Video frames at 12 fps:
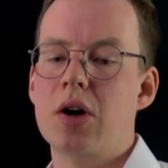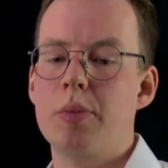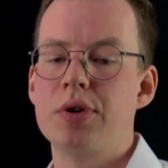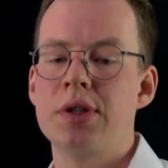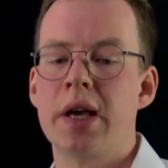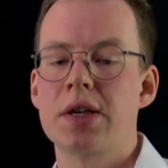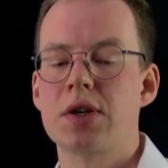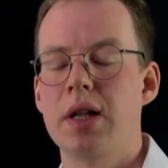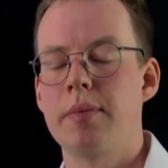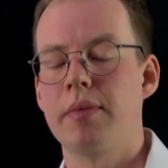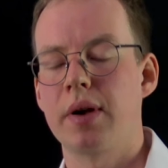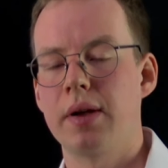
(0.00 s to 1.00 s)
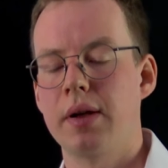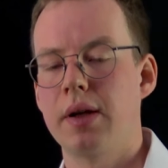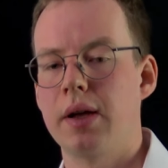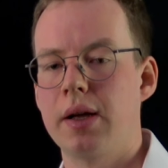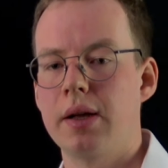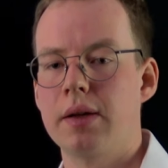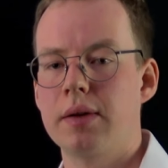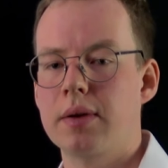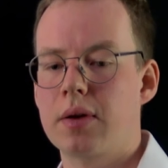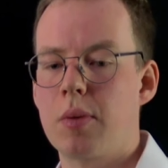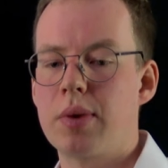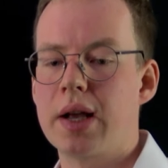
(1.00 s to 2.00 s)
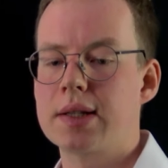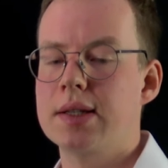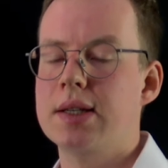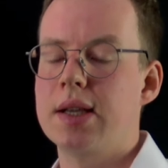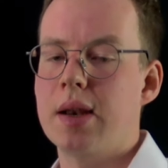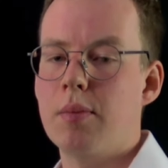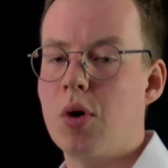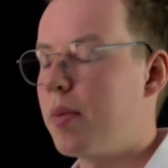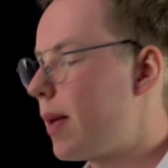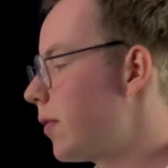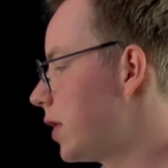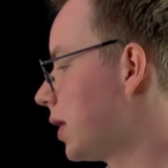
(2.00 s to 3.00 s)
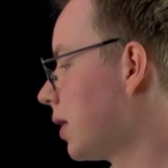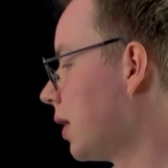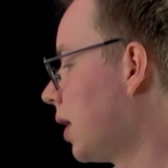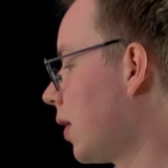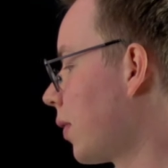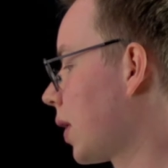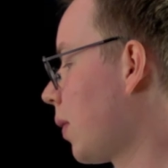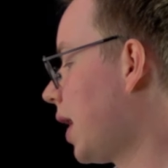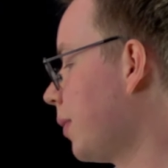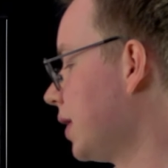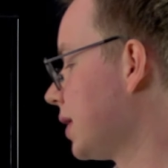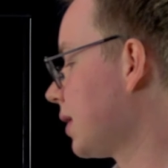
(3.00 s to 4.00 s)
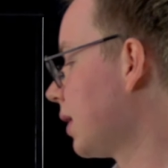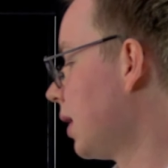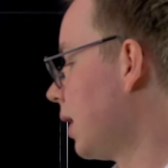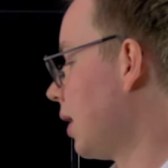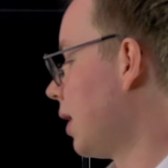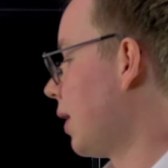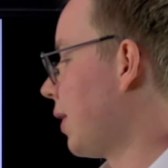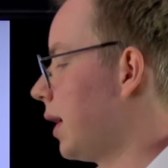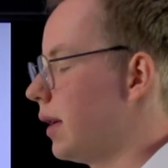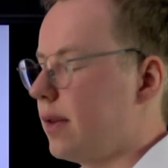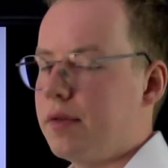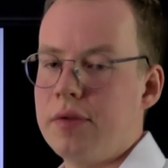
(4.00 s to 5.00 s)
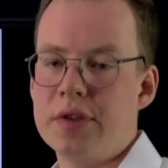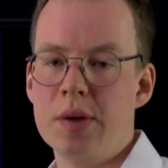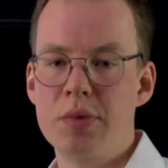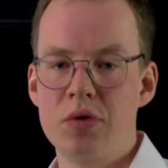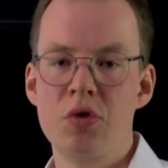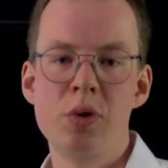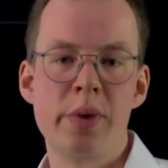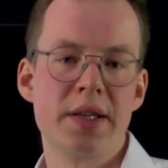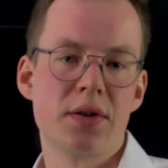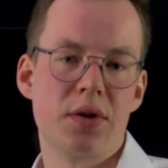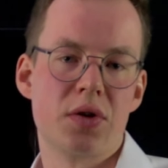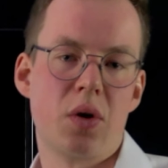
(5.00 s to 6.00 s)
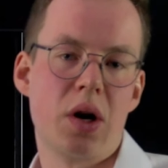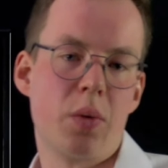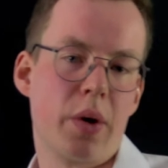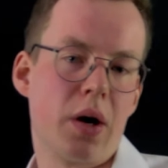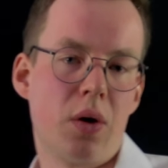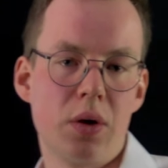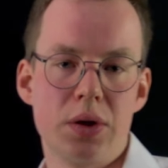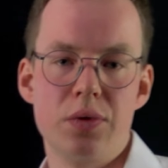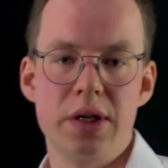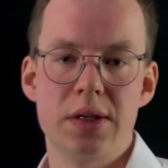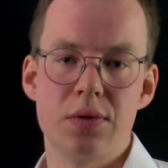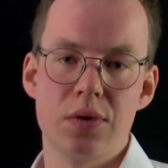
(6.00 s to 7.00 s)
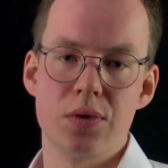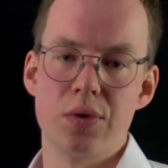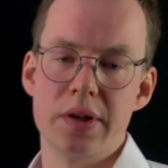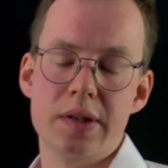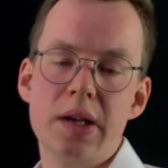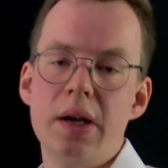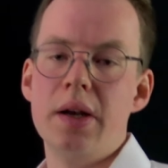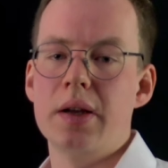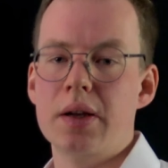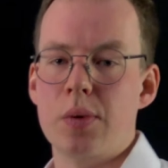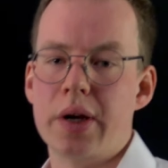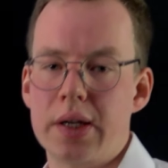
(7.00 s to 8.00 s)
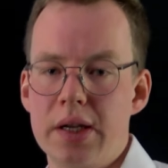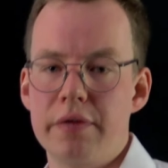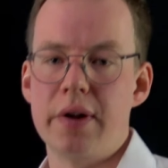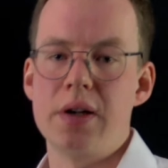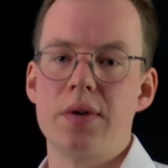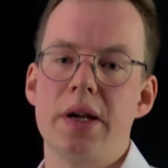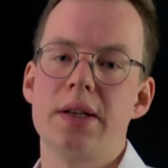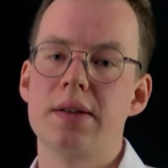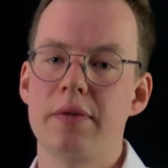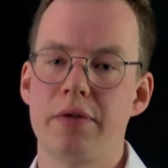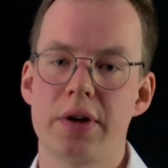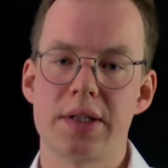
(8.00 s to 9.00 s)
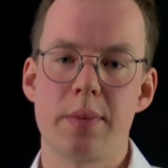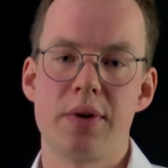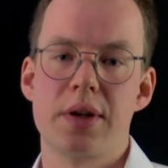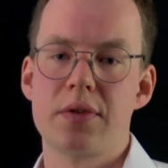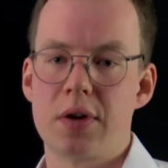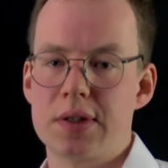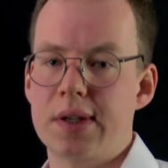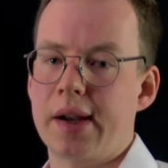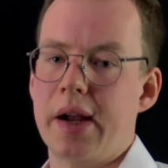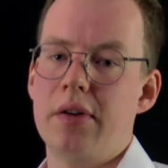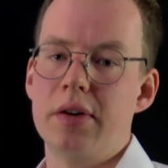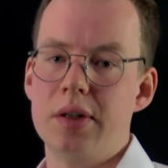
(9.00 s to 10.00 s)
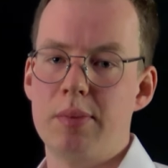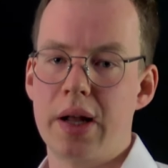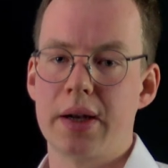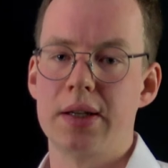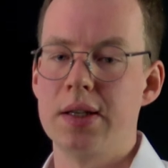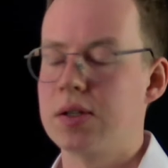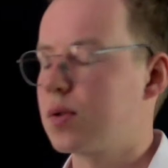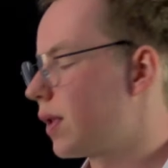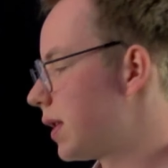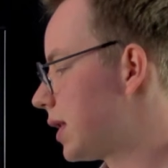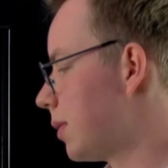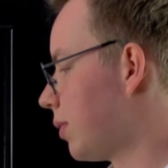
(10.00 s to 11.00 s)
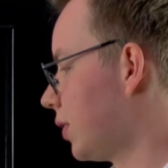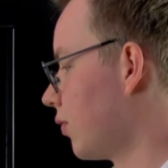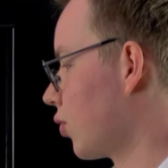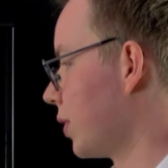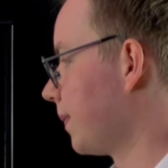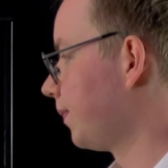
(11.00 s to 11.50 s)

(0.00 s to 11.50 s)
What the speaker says: computational and complexity and more memory requirements than a simple rule-based controller where all you need to do is quickly evaluate, for example, the cross-check error and plug it into the simple rule.